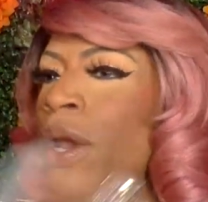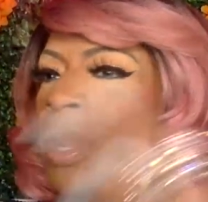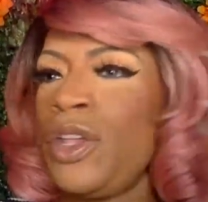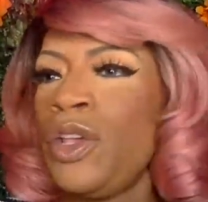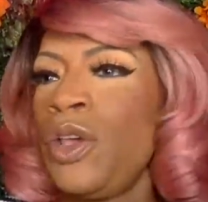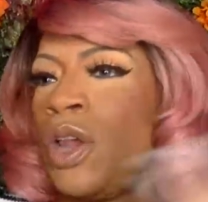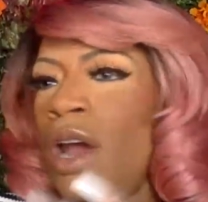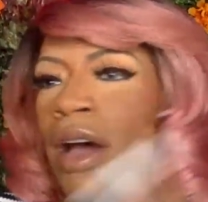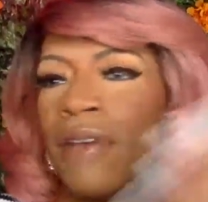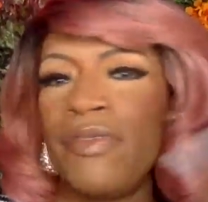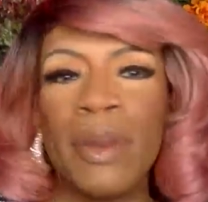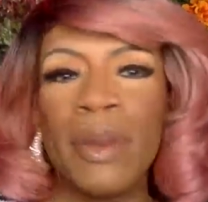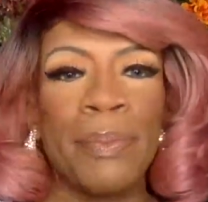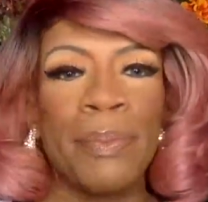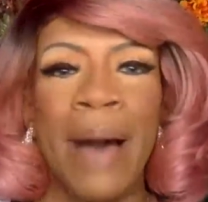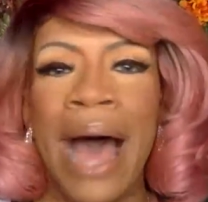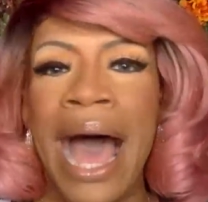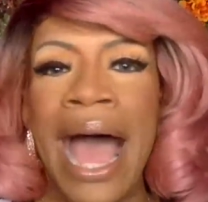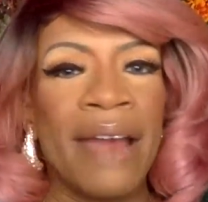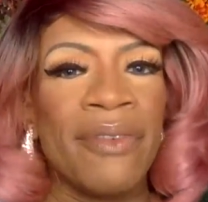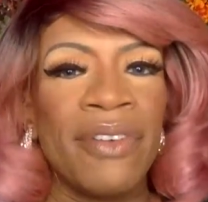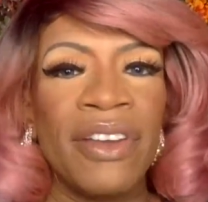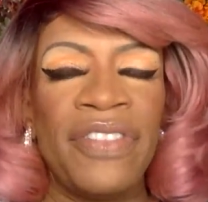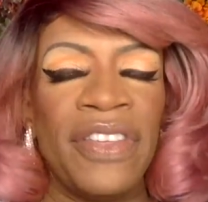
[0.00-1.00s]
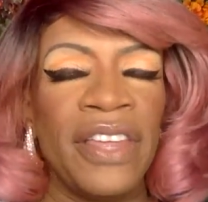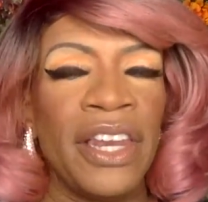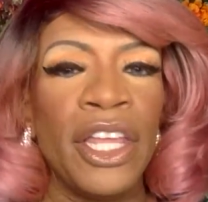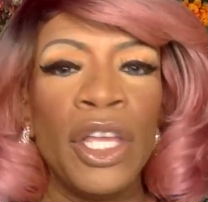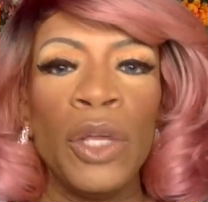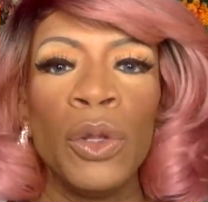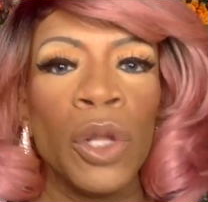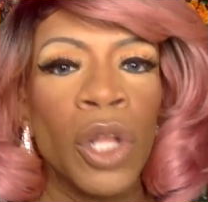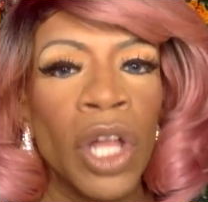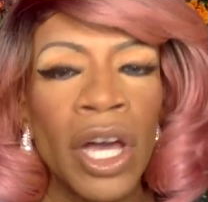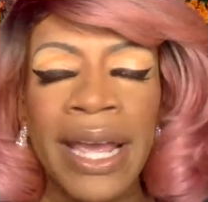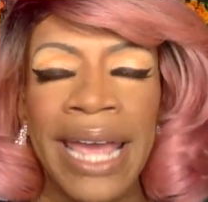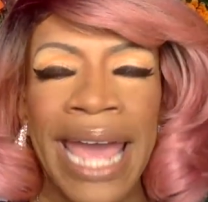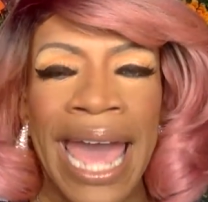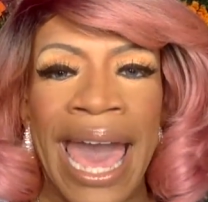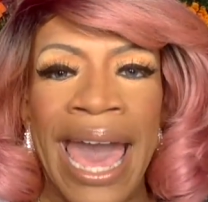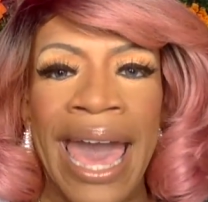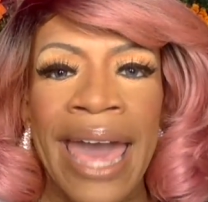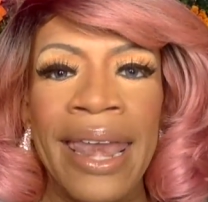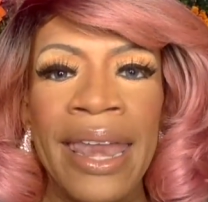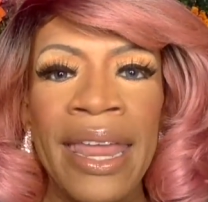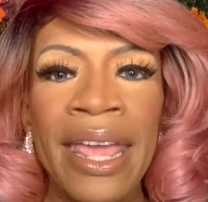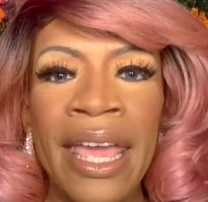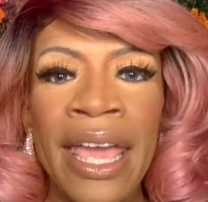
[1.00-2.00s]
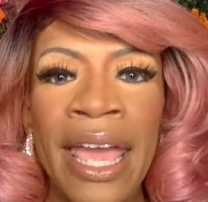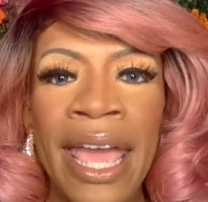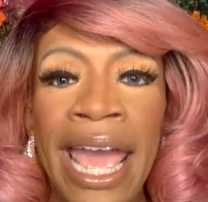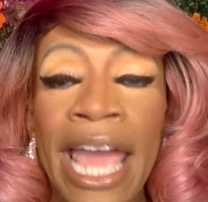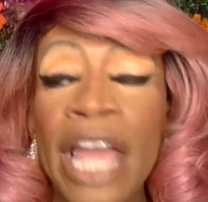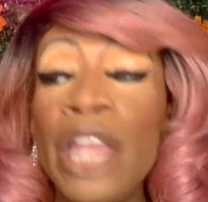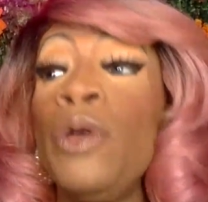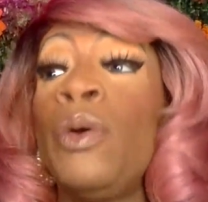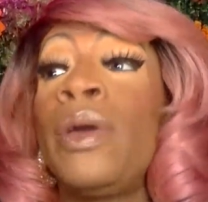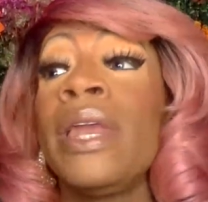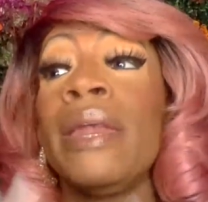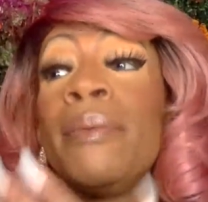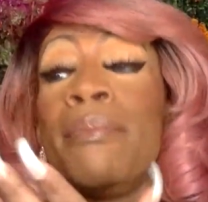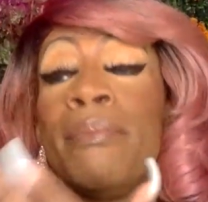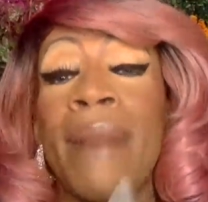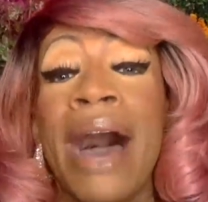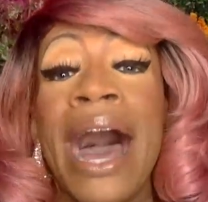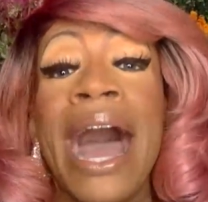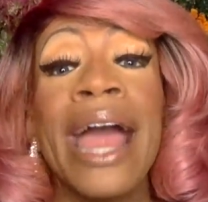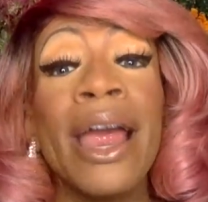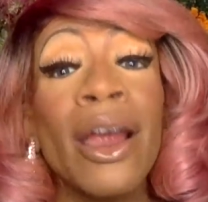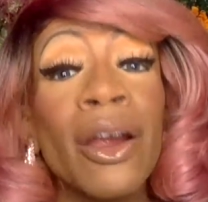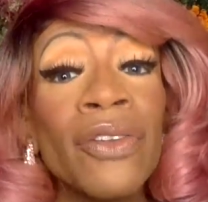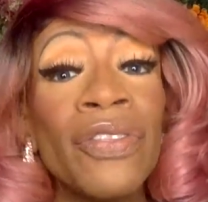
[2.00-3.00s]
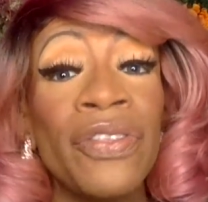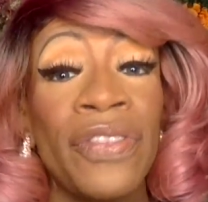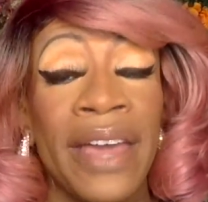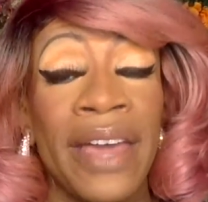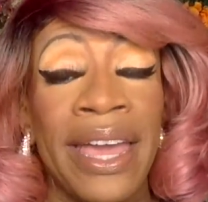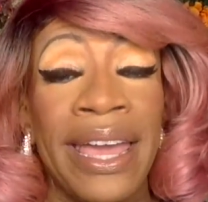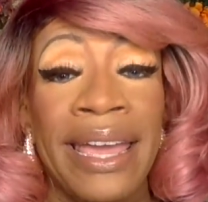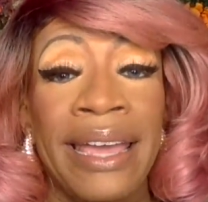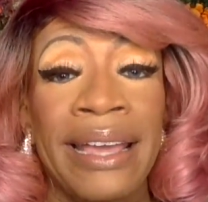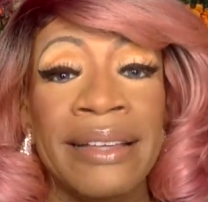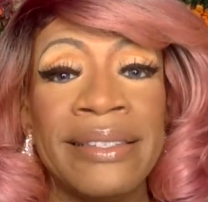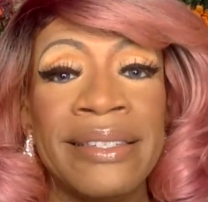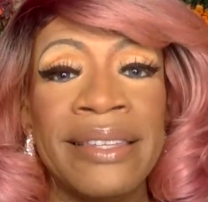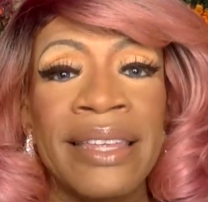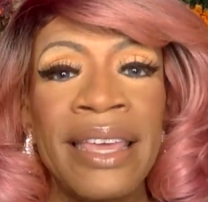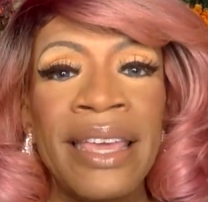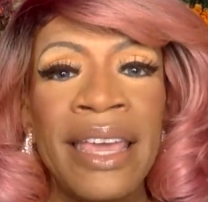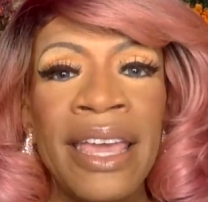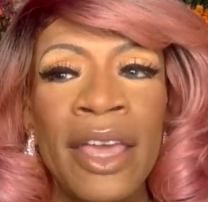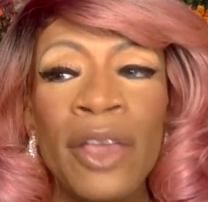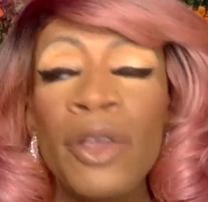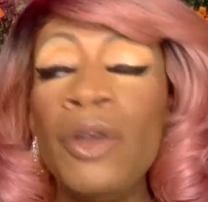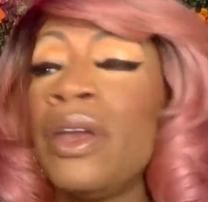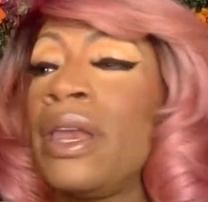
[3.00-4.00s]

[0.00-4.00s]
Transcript: When you don't have to buy everything that you look at and you can admire things.